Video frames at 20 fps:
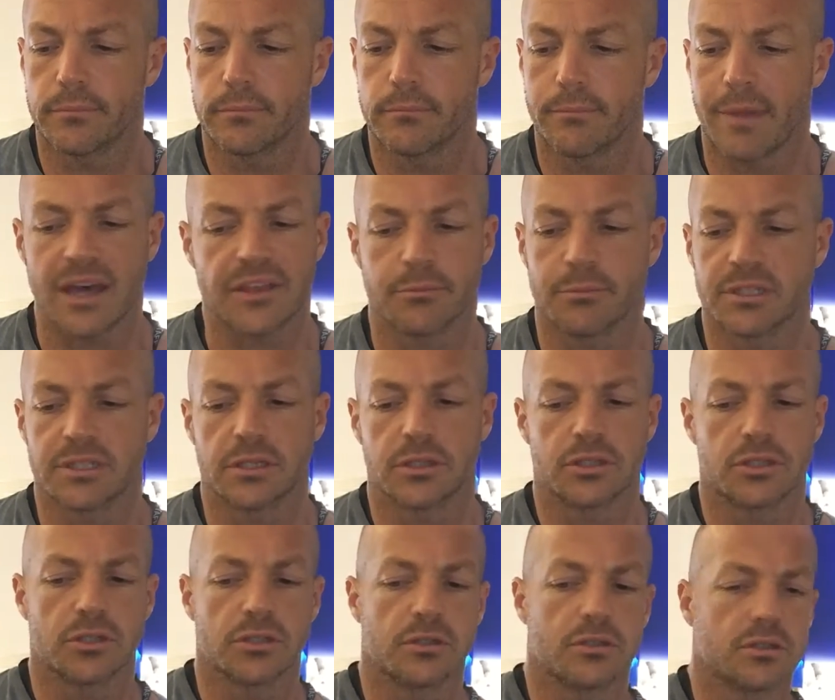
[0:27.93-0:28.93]

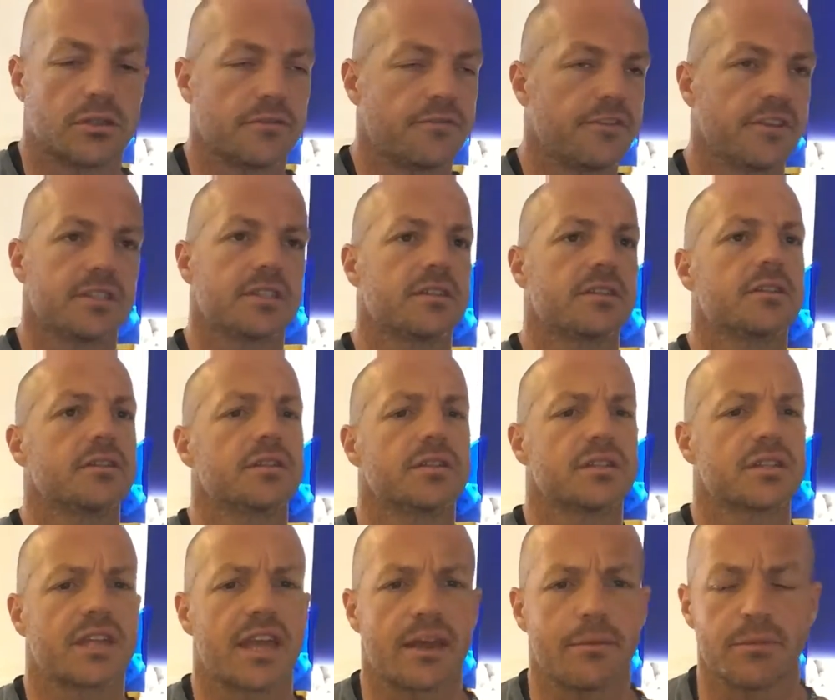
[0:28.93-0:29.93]
mathematicians, physicists,
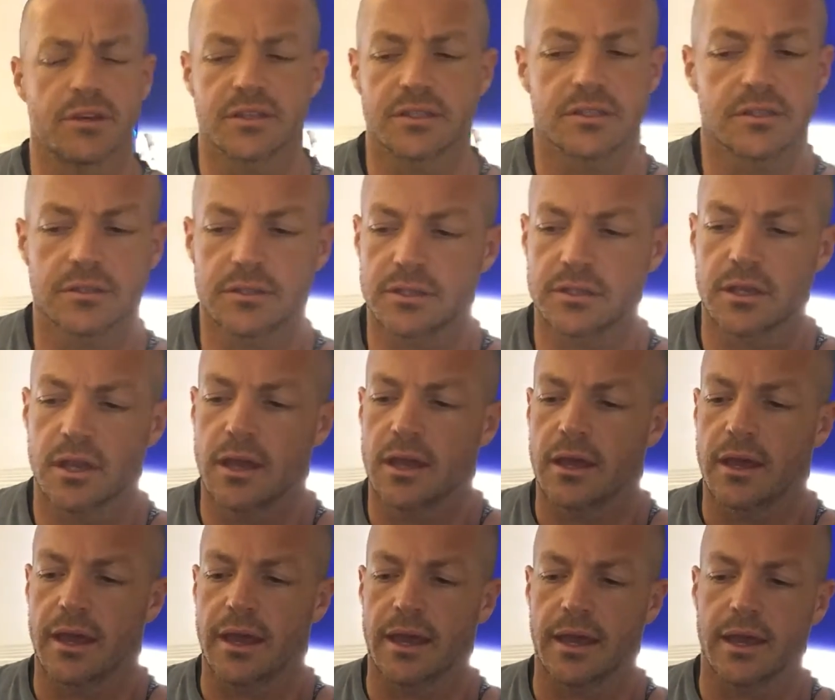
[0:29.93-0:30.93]
chemists,
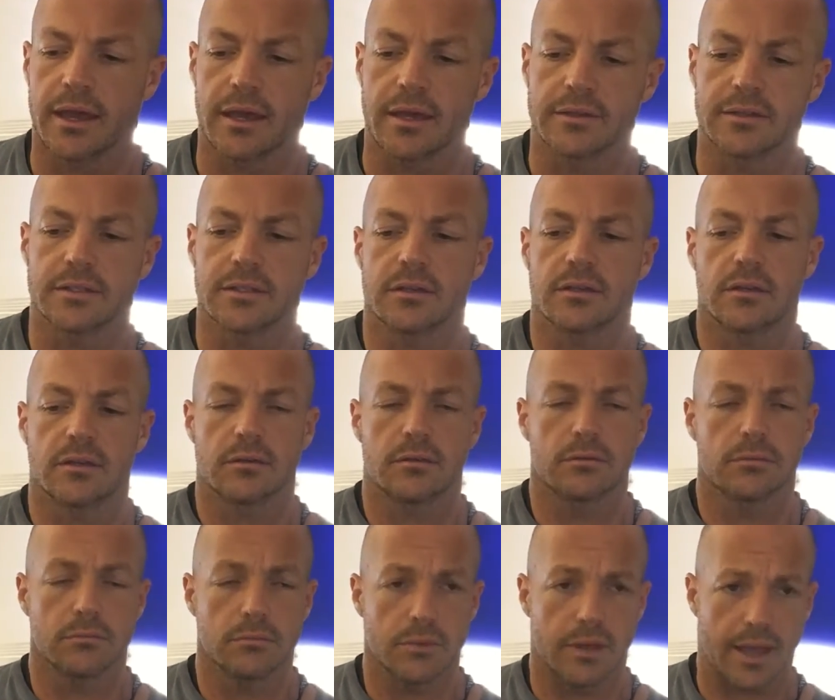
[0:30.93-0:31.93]
and
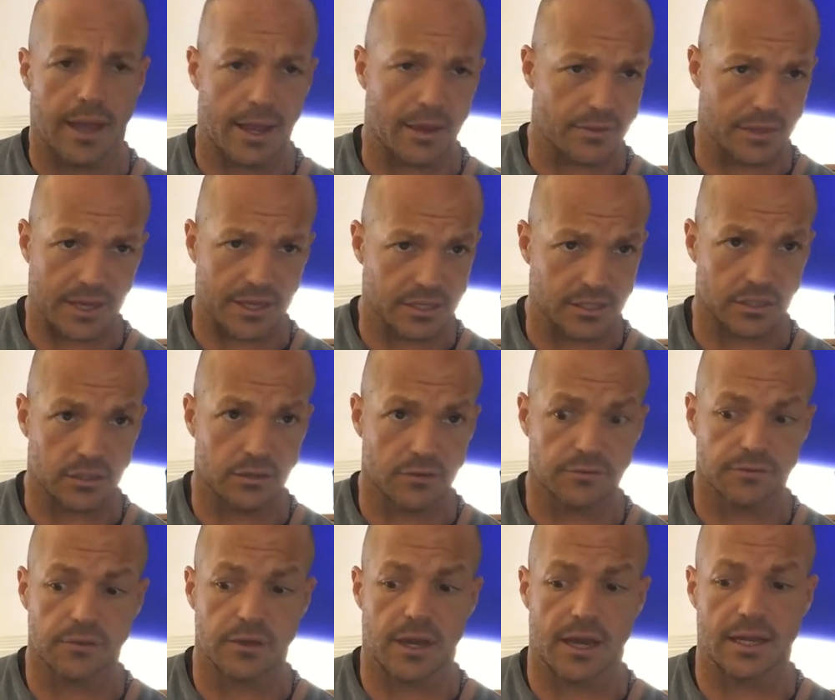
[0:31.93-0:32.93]
how they sort
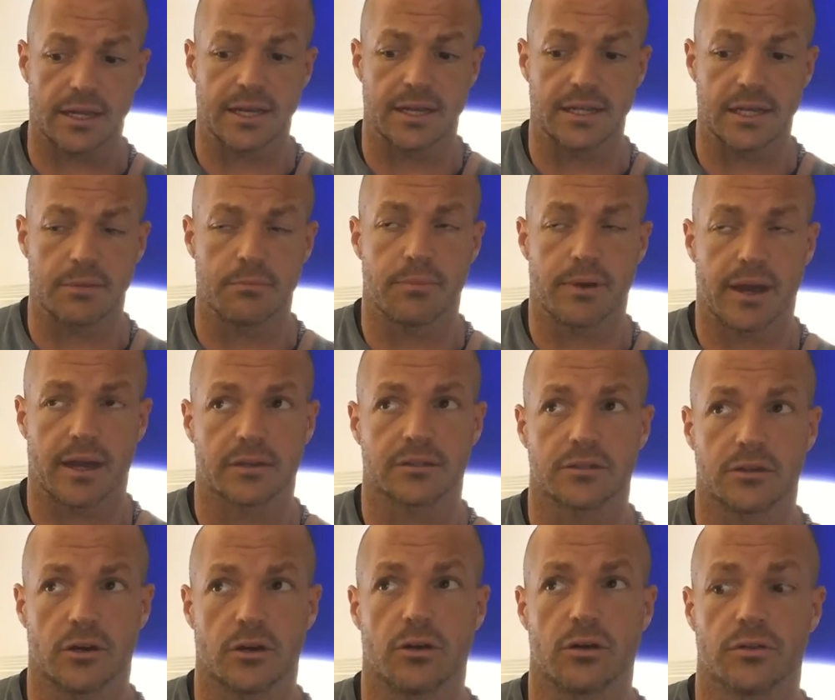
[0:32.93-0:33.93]
of had an impact
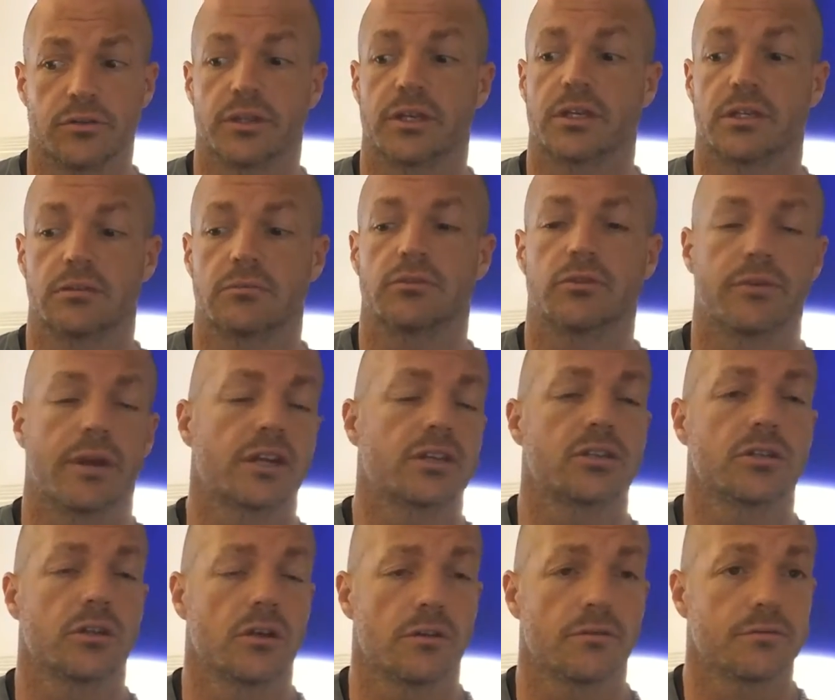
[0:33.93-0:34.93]
on the
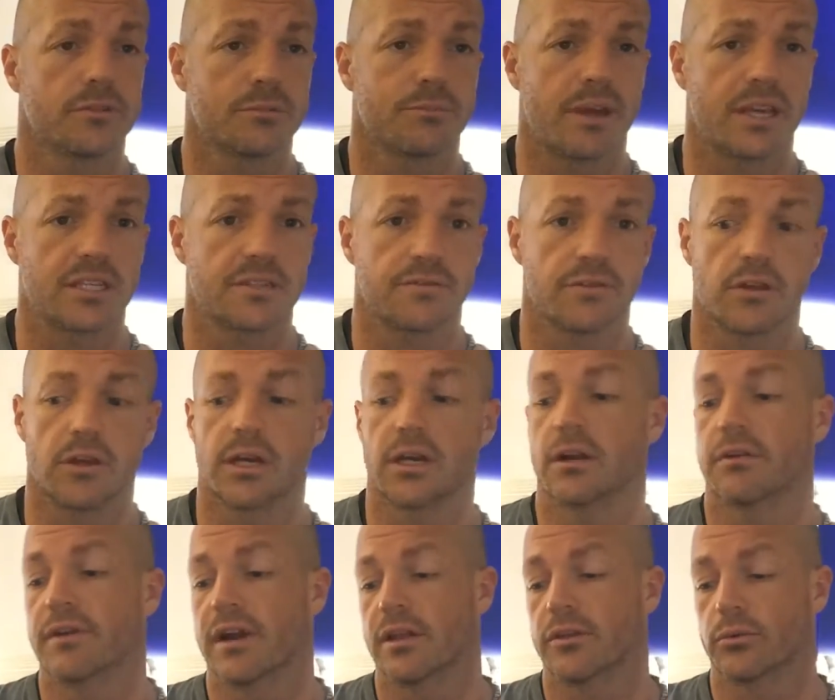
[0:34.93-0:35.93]
direction of spaceflight
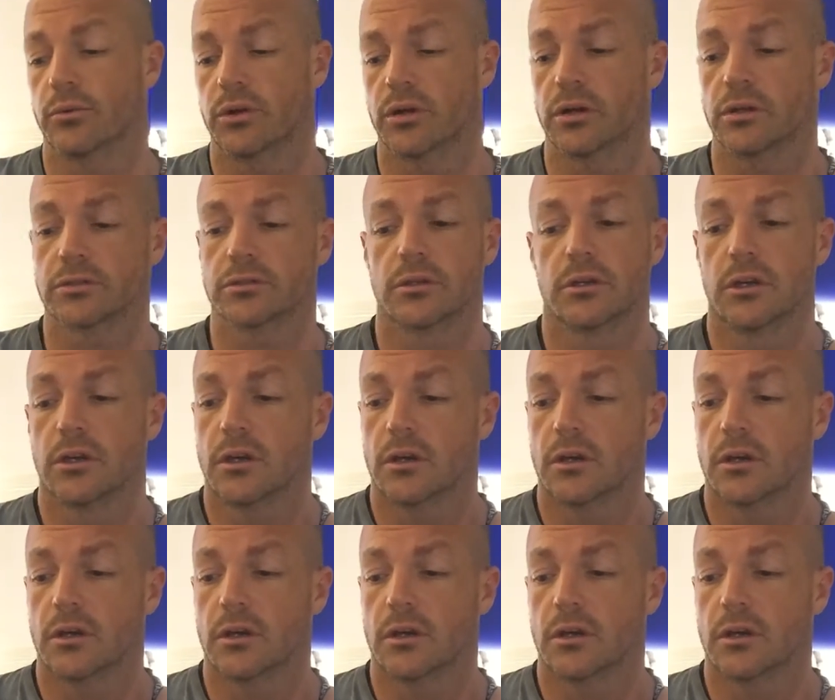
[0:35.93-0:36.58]
around the world.